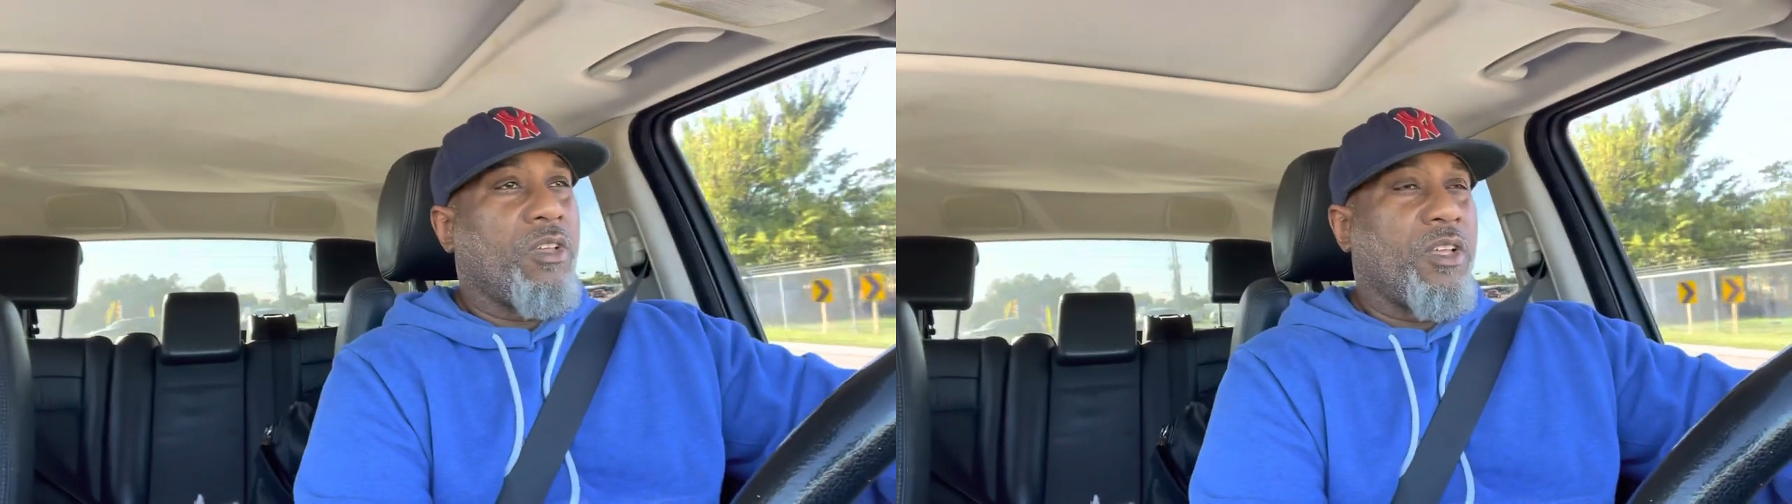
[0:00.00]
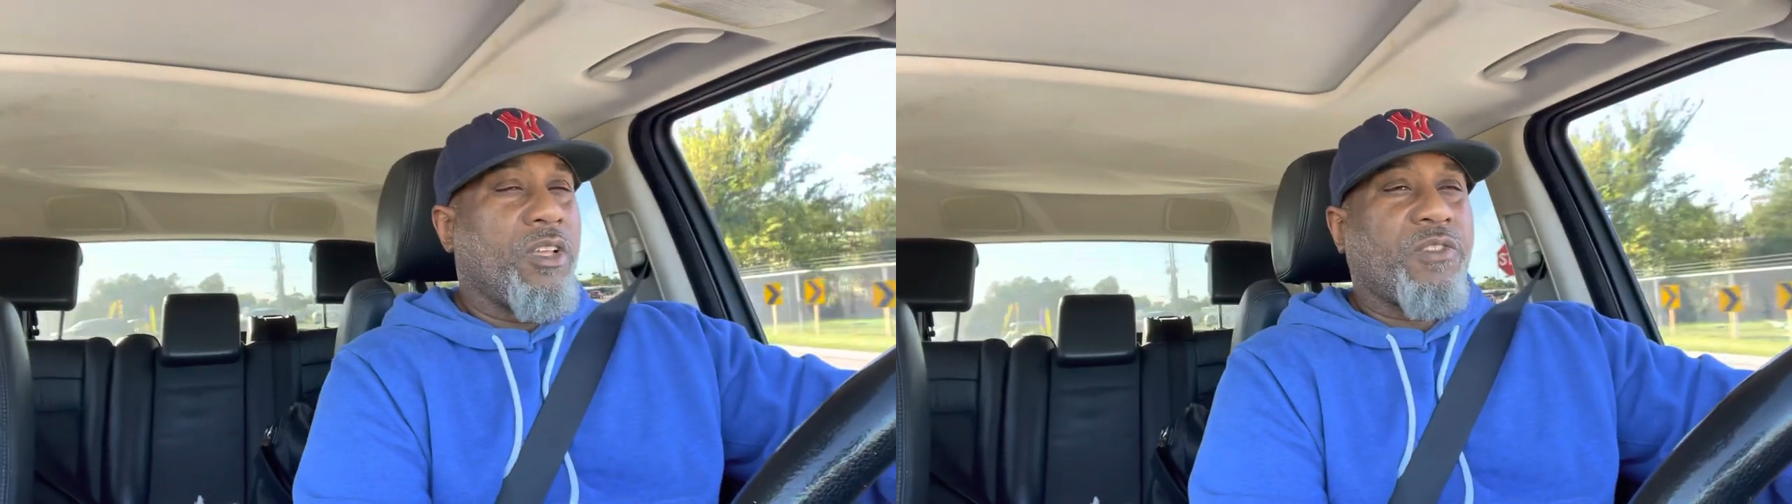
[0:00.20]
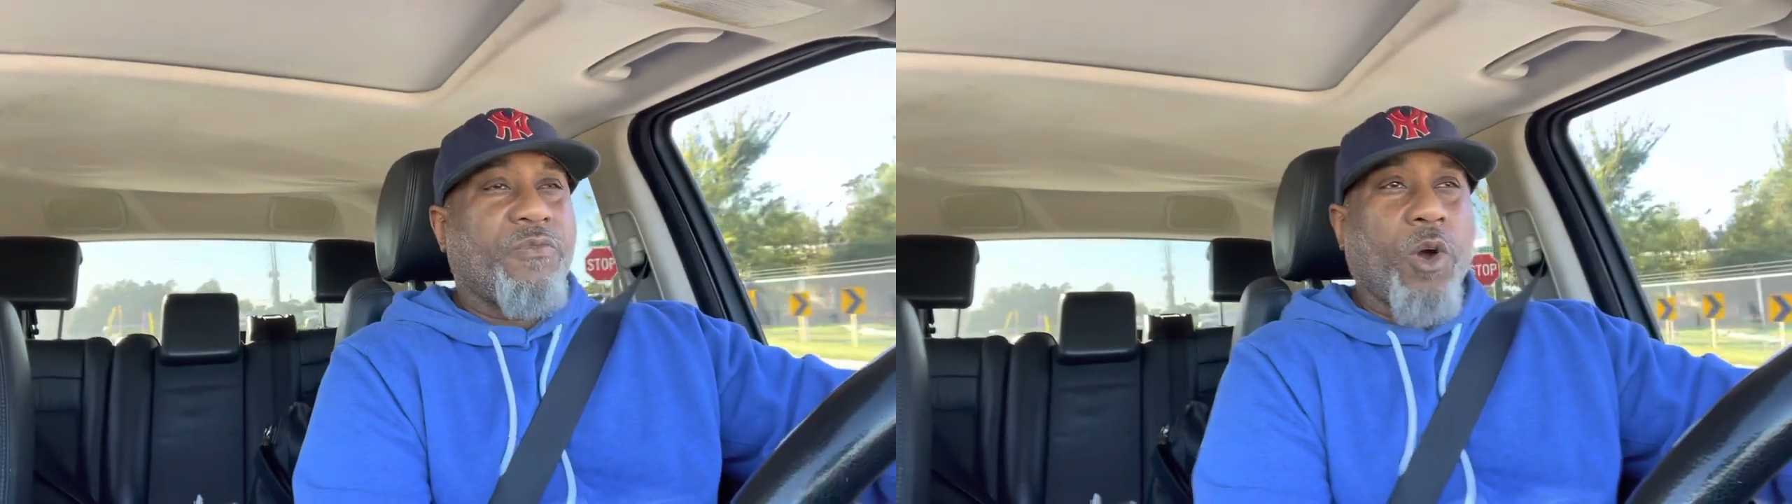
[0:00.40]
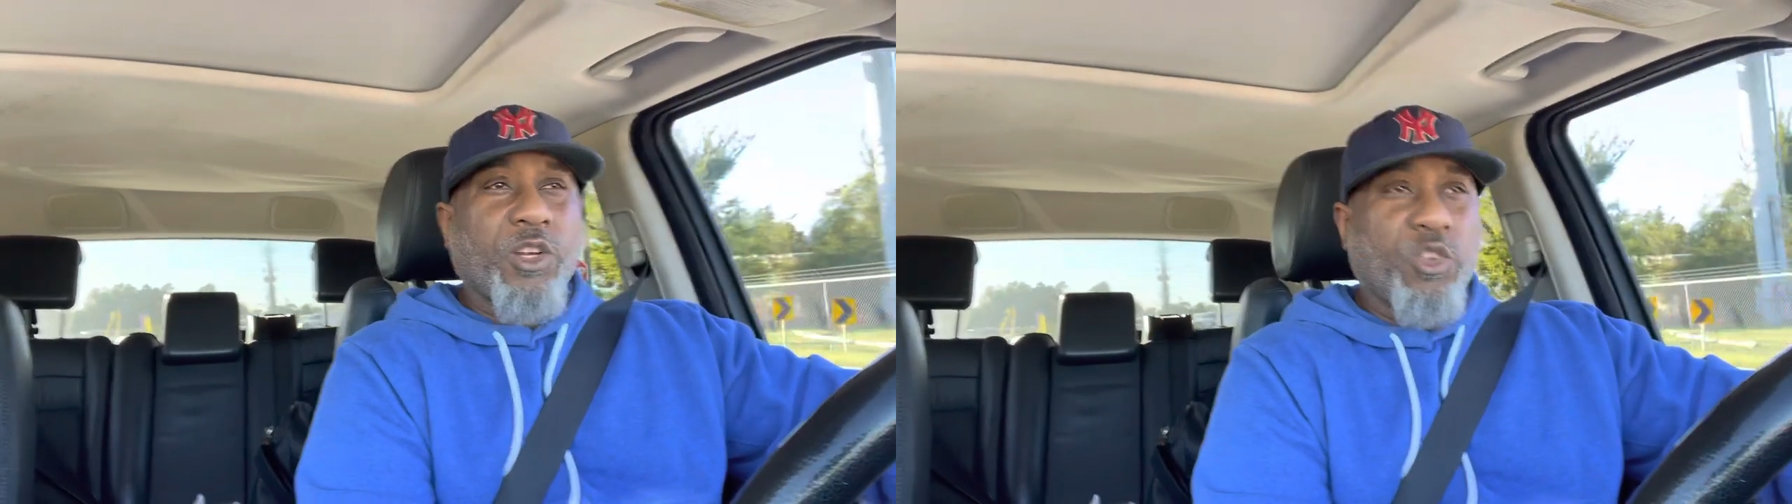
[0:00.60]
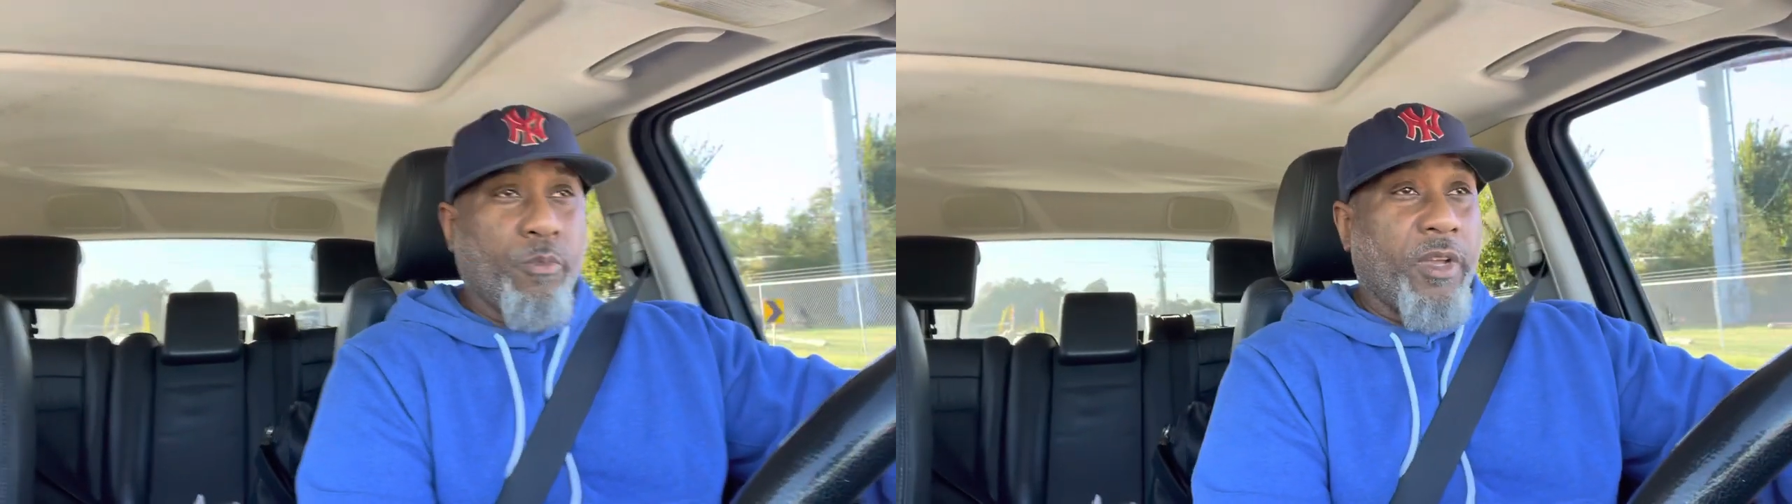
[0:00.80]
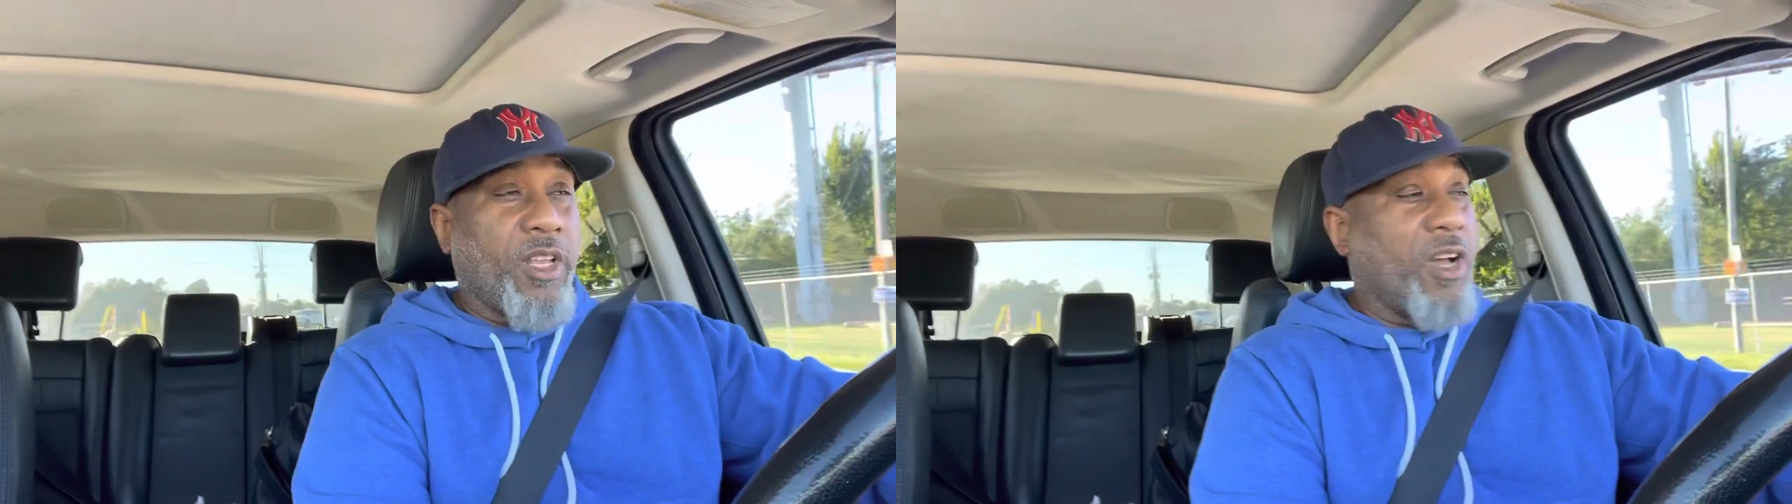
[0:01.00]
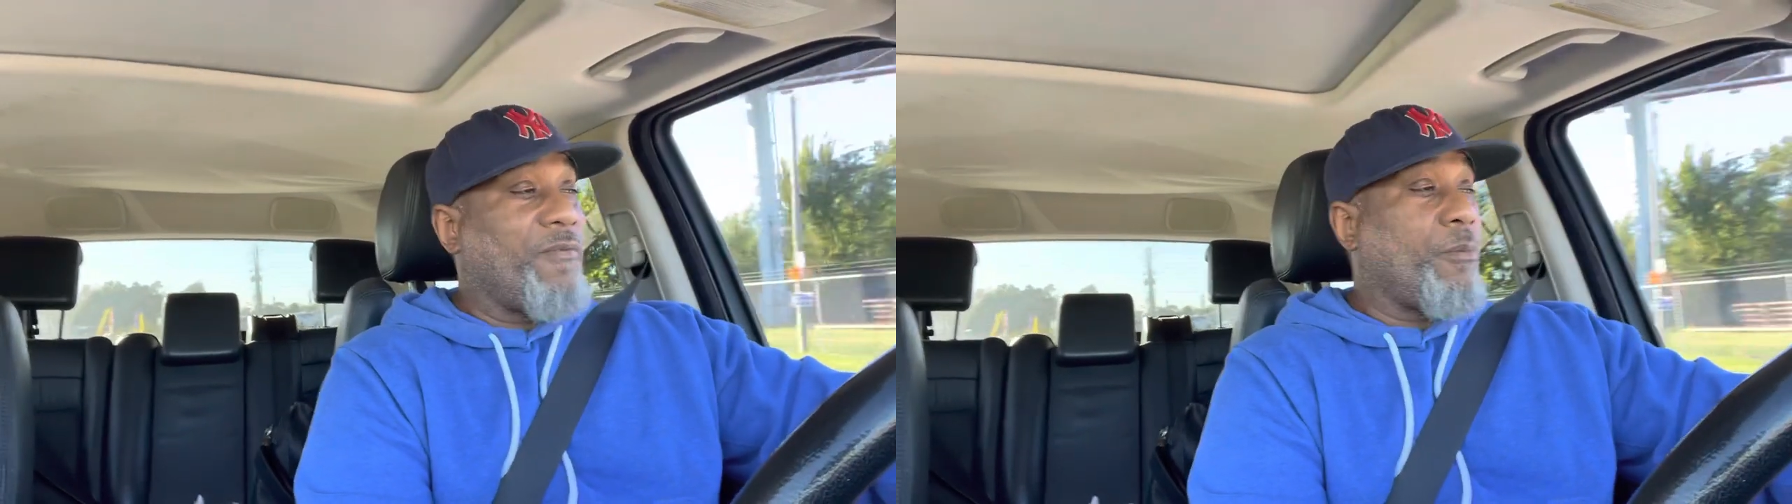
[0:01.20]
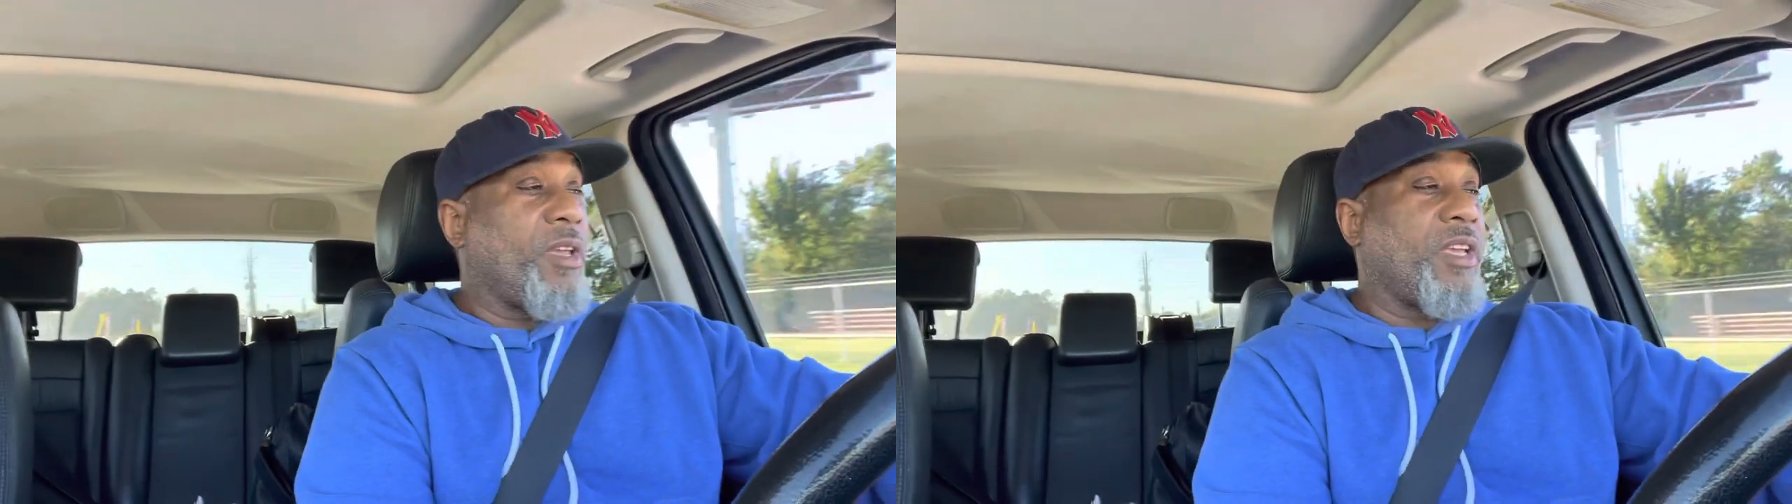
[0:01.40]
It's far too many of
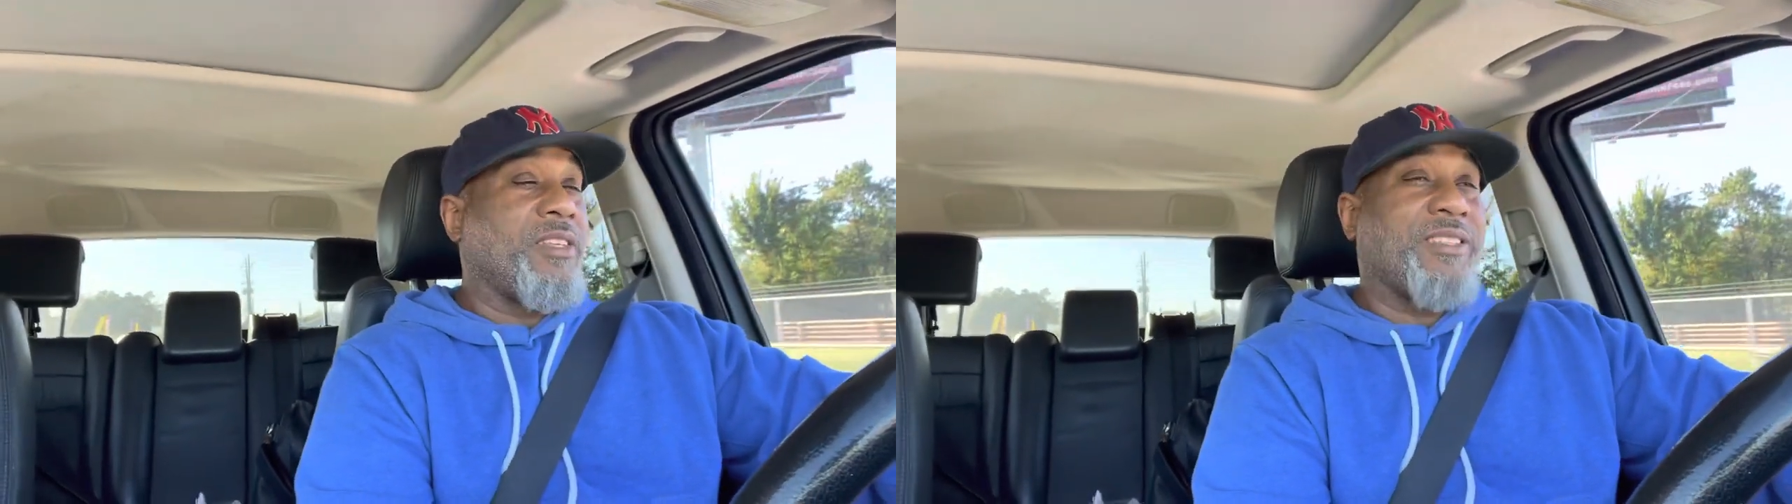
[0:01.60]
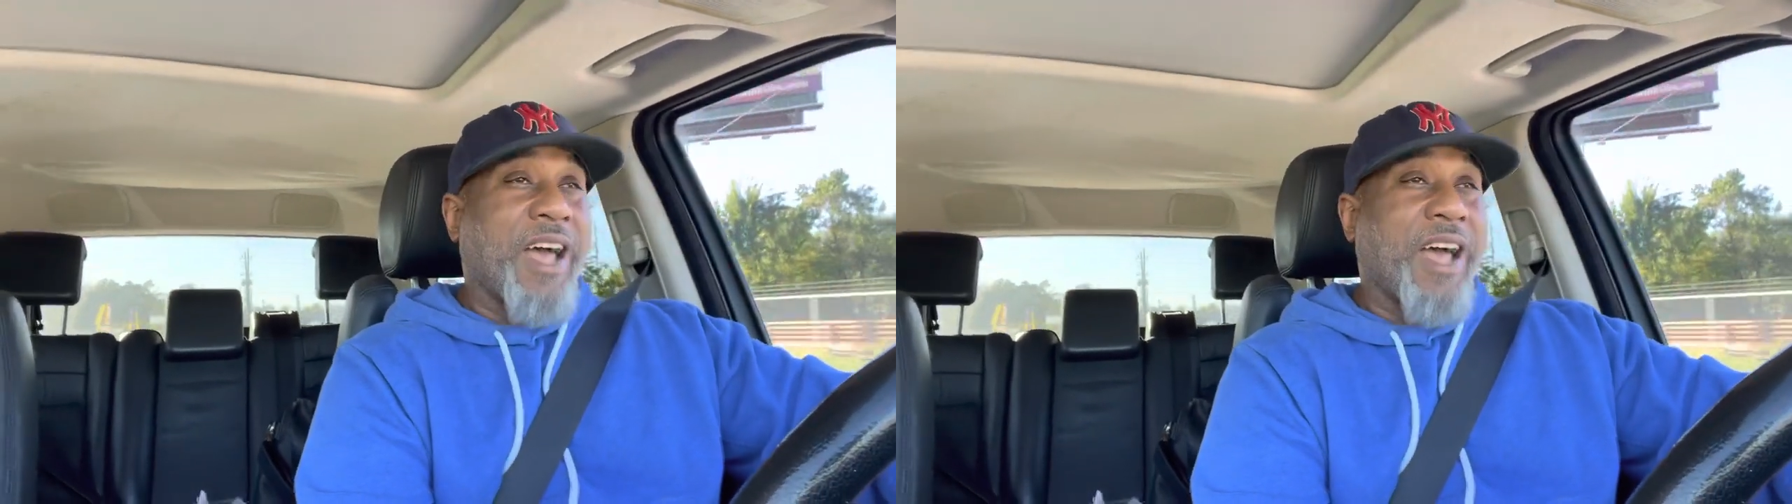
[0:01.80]
them in